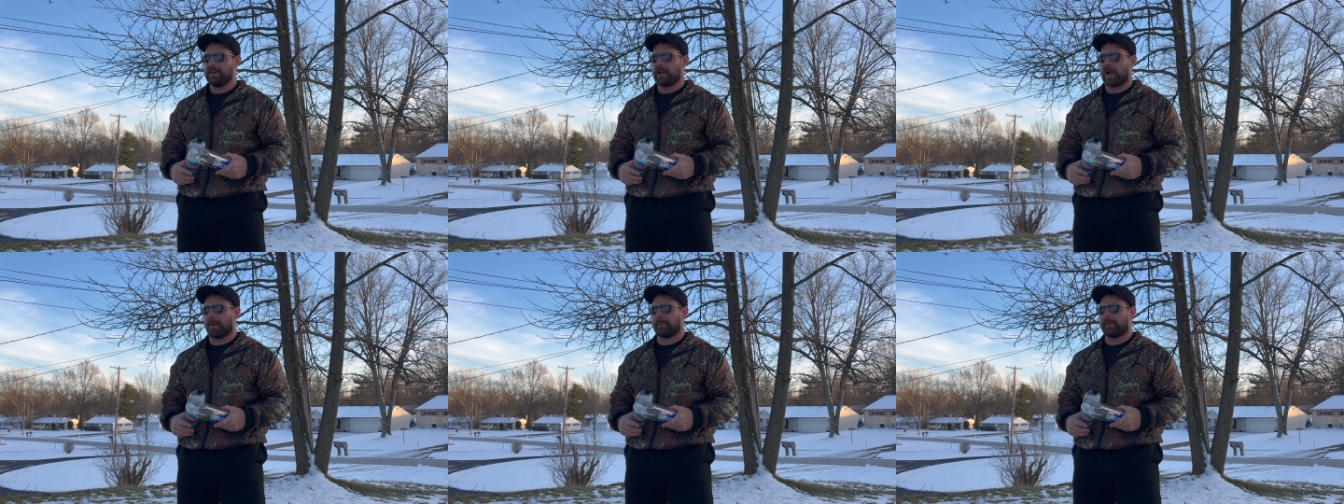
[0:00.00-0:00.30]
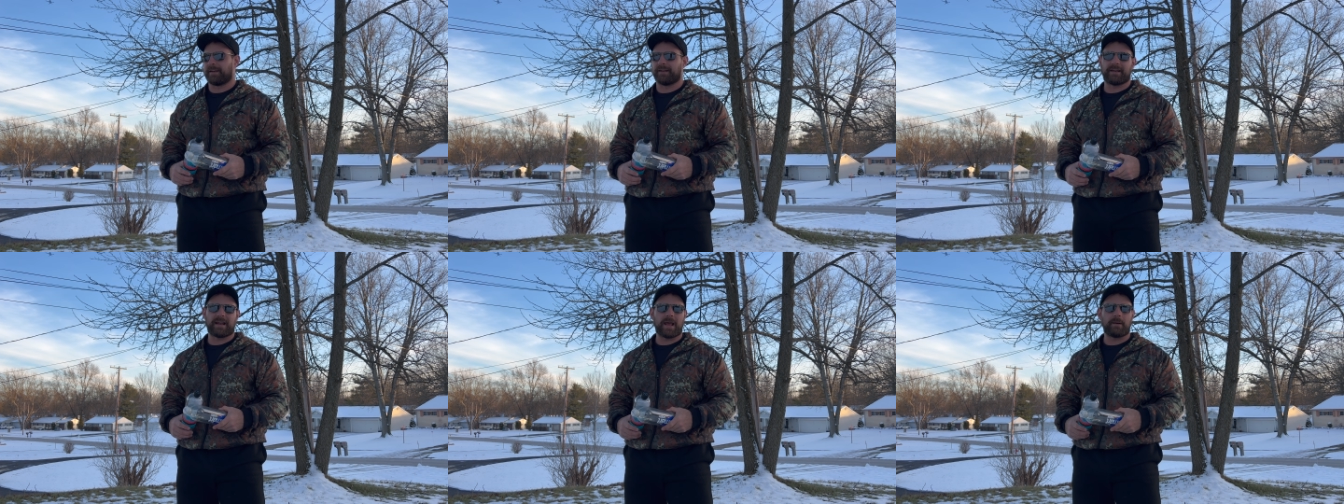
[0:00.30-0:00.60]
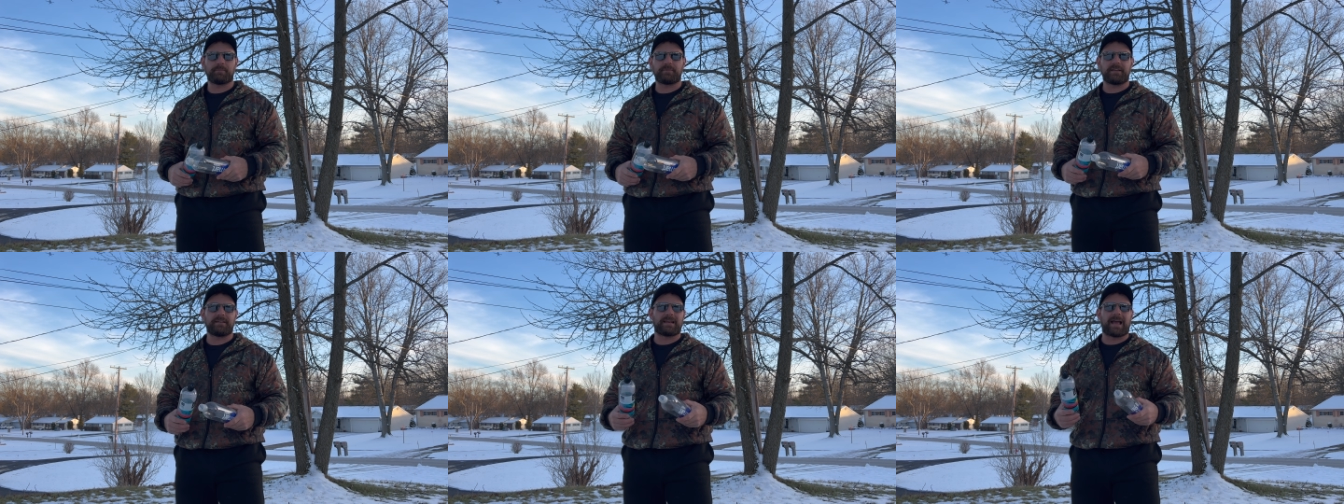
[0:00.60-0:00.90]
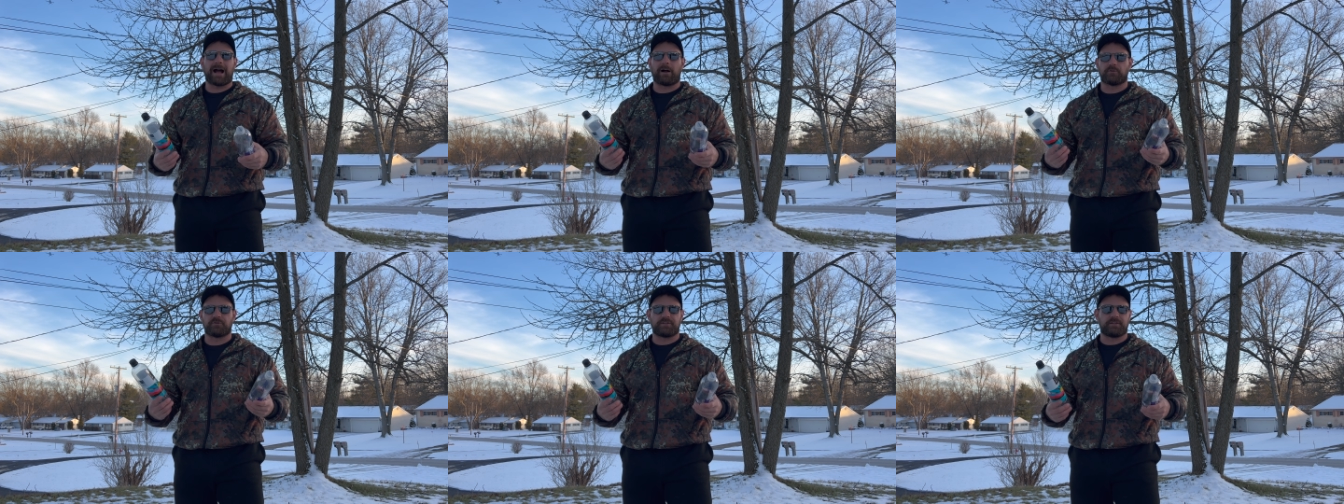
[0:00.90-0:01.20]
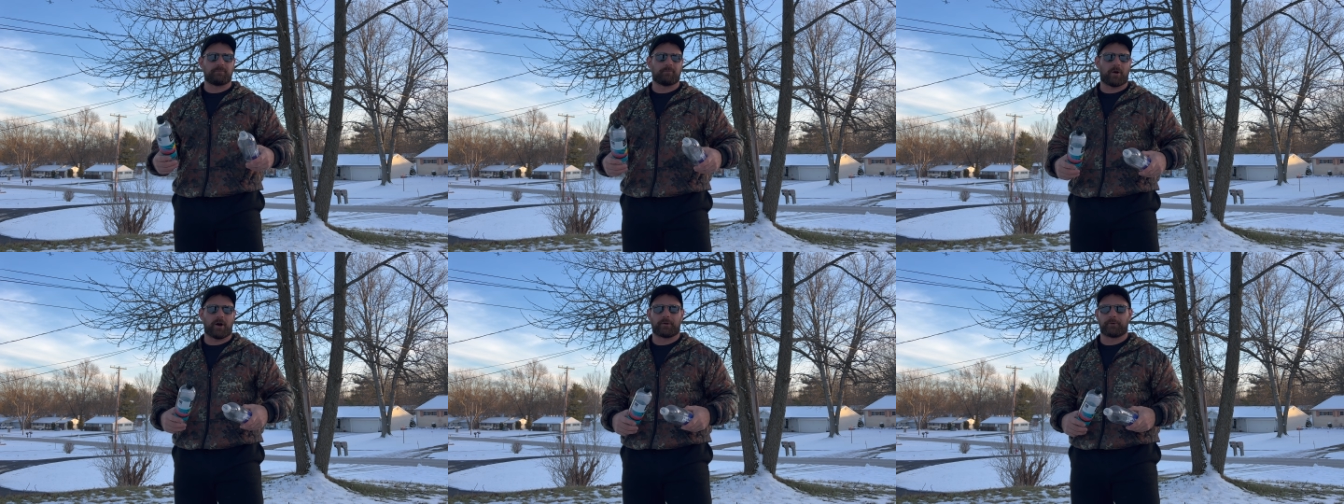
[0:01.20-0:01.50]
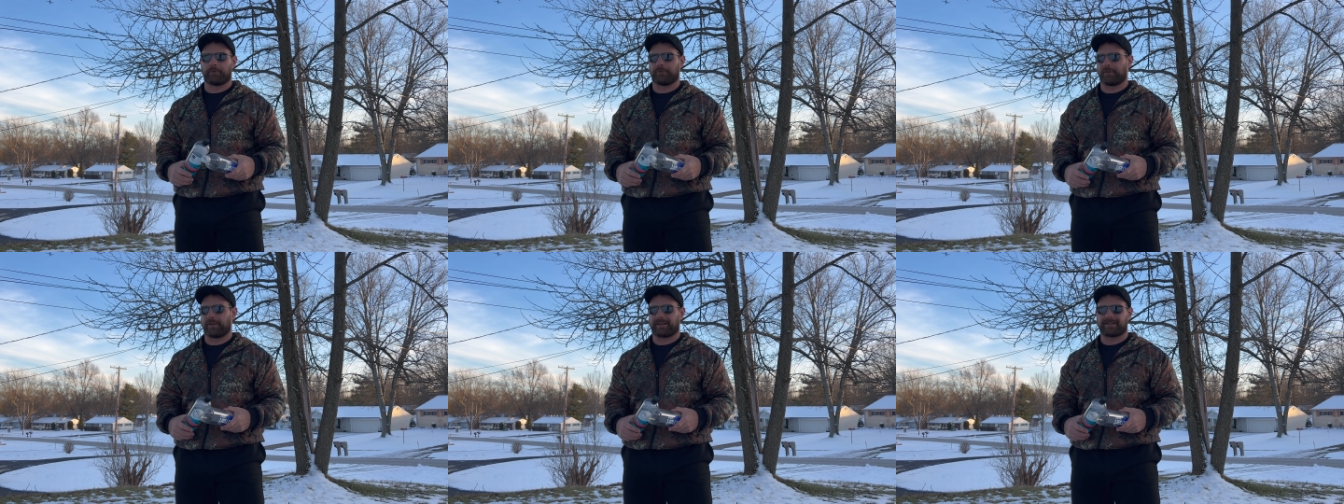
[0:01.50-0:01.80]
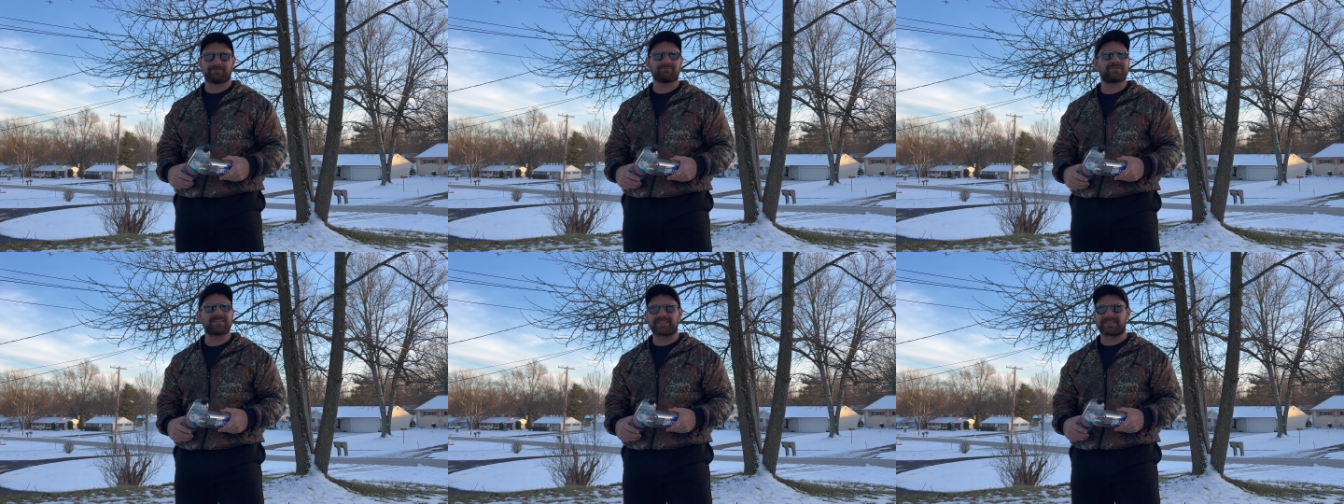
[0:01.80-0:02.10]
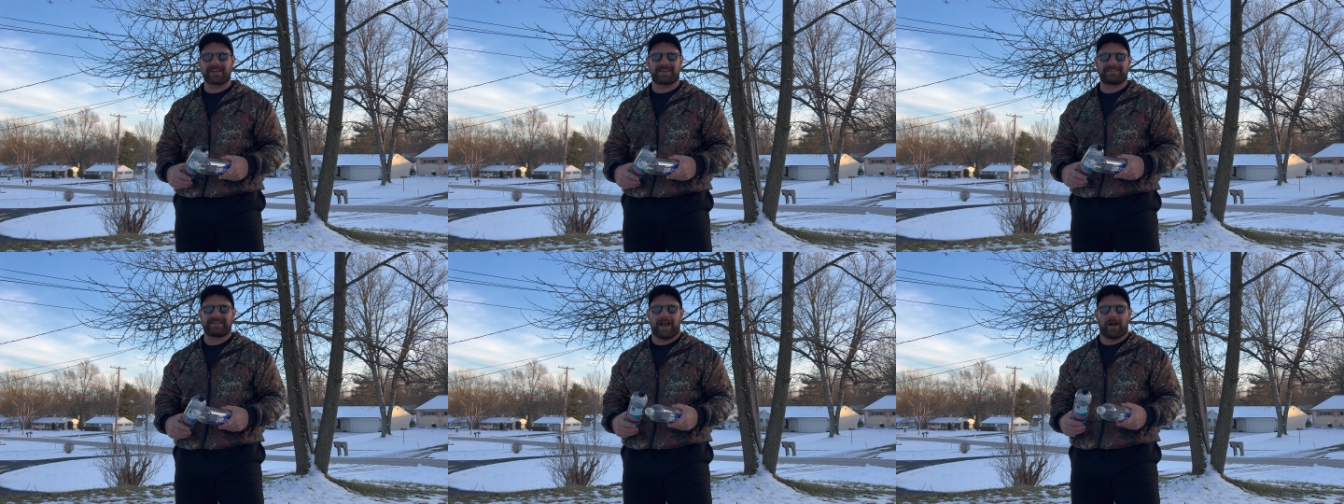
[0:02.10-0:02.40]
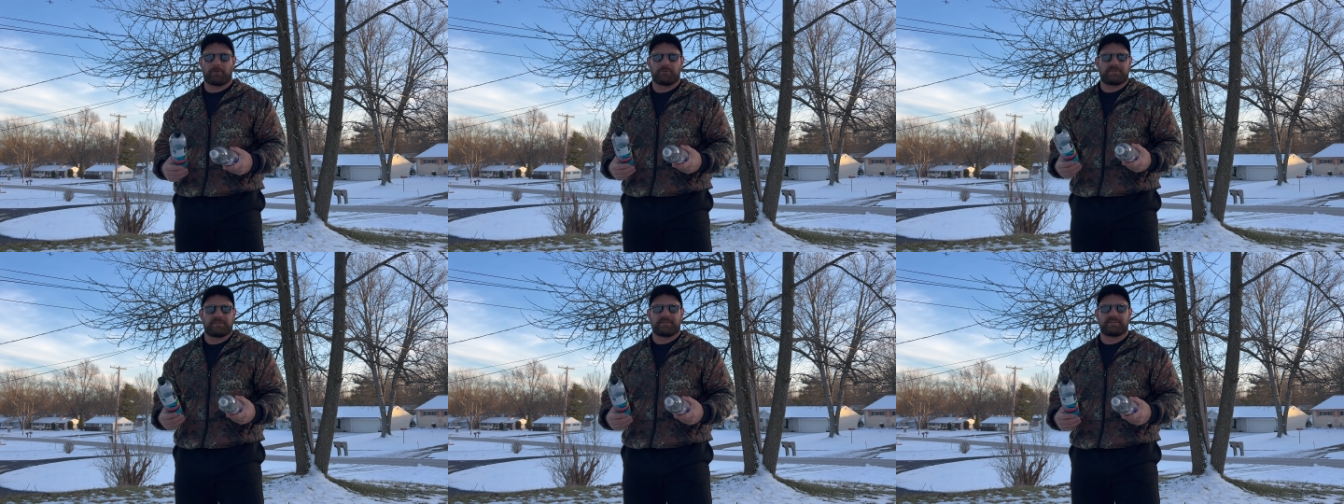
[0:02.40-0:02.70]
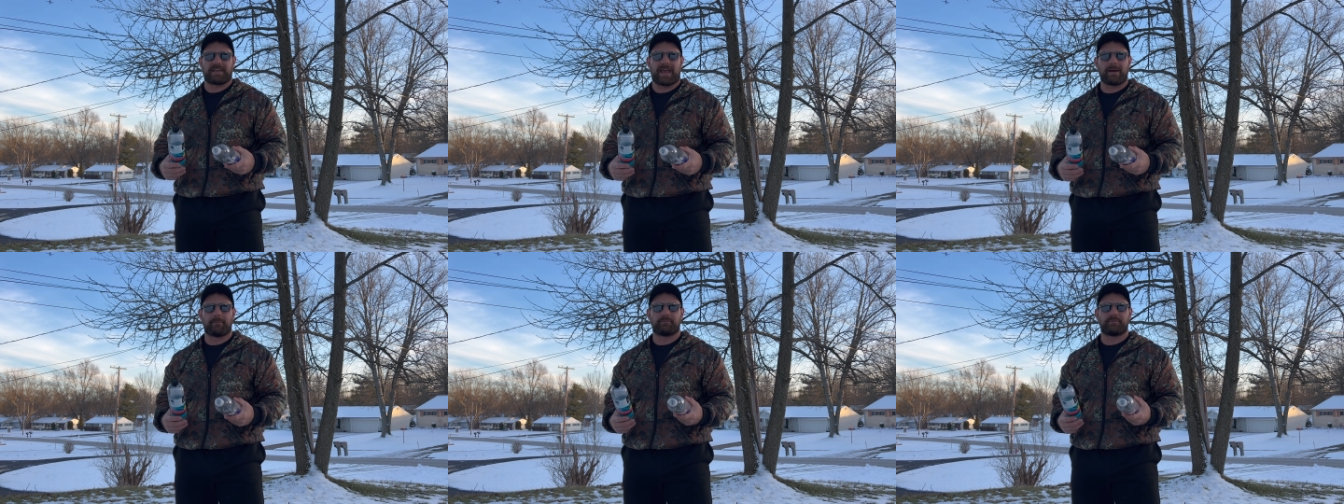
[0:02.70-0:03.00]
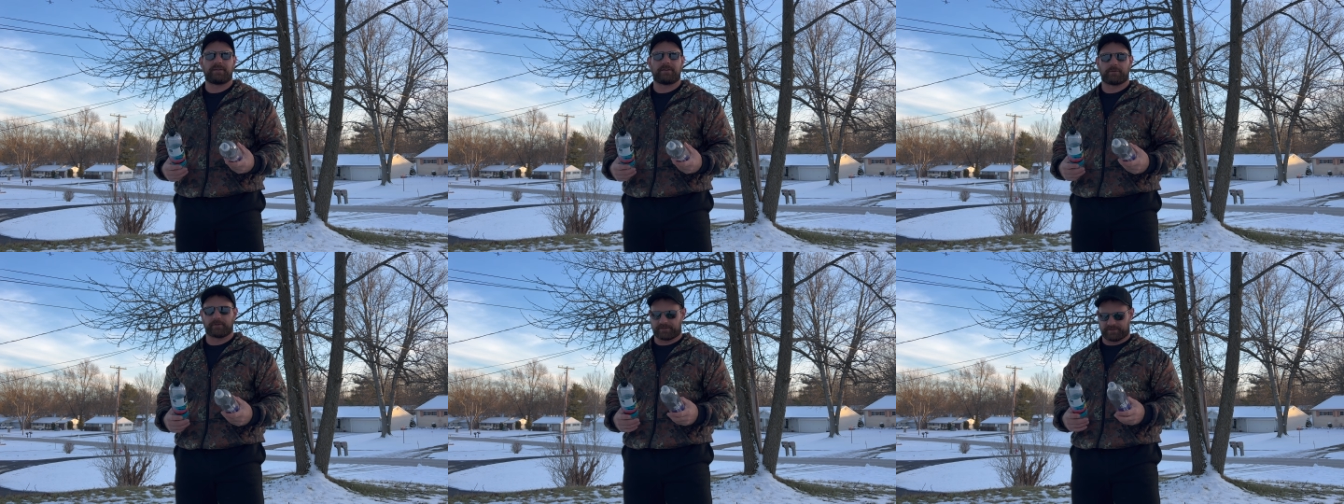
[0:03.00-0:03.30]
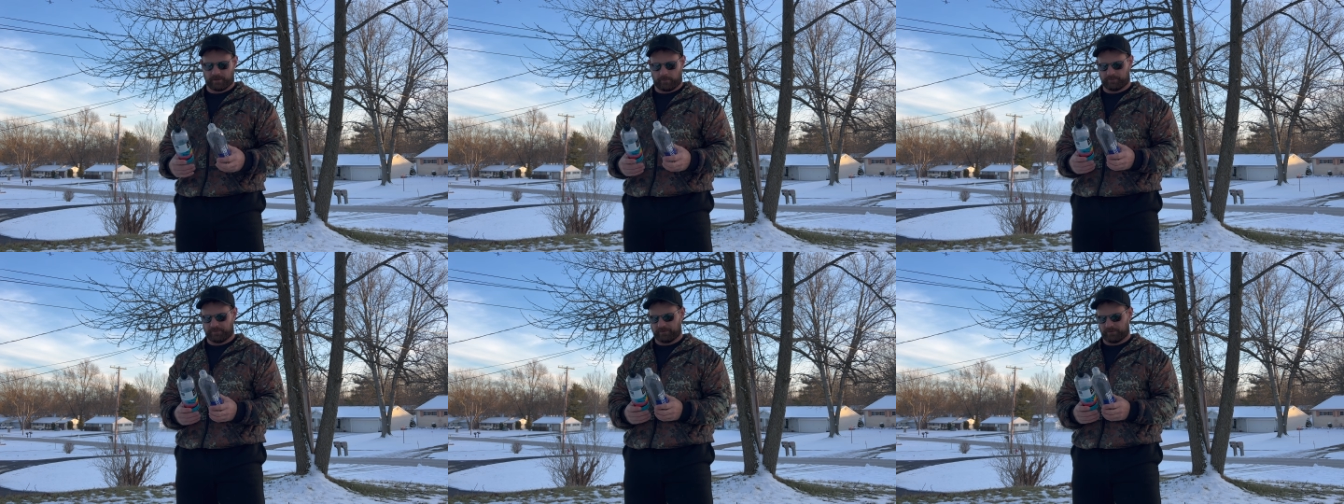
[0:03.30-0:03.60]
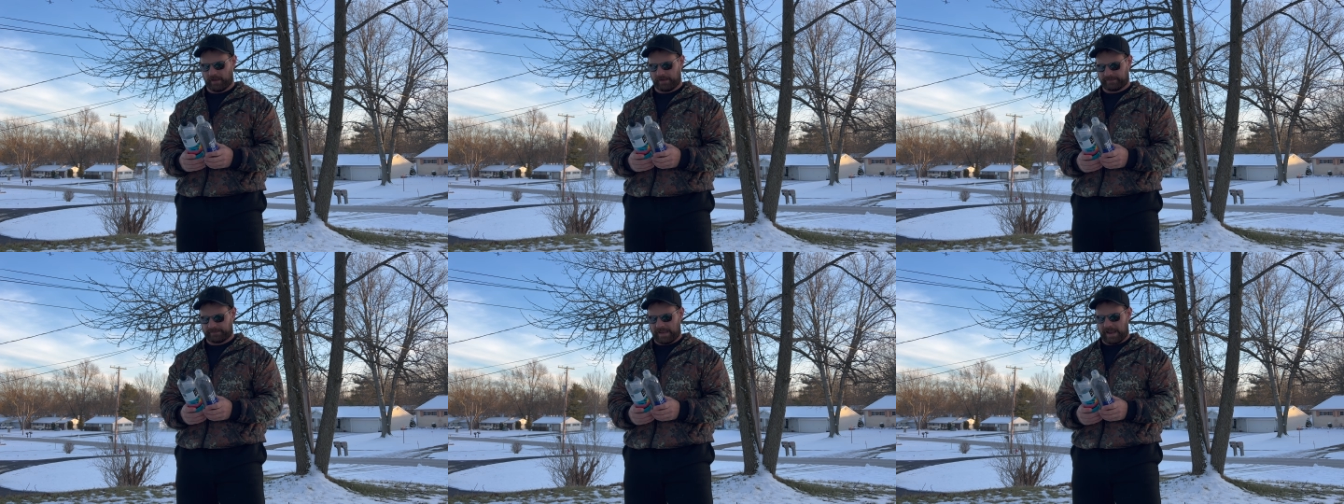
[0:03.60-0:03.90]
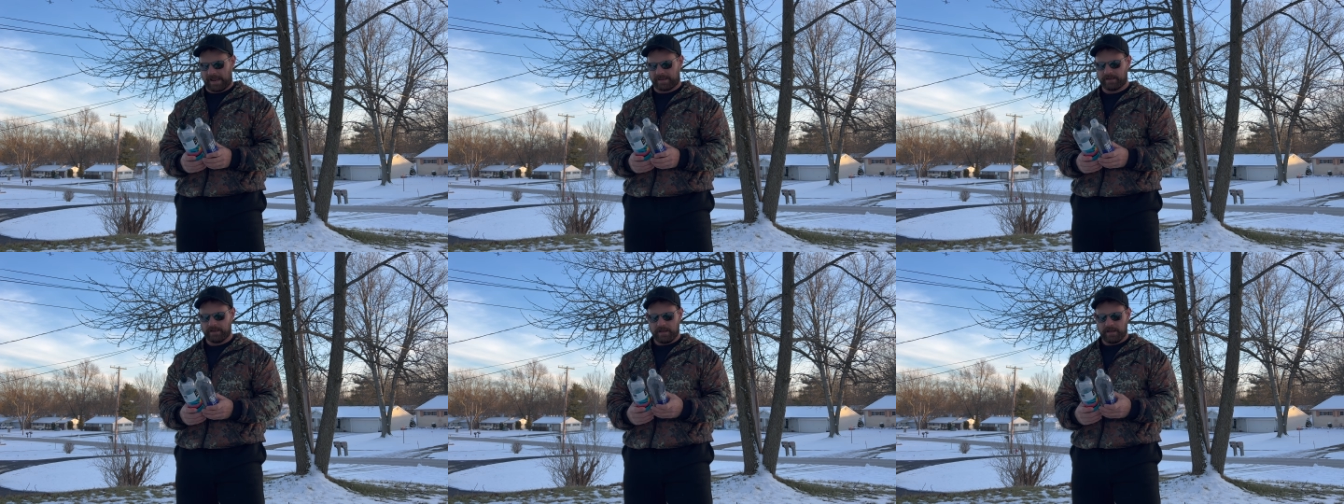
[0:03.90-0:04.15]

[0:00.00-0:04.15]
I mean, an empty Nalgene bottle's like 6 ounces empty or something like that.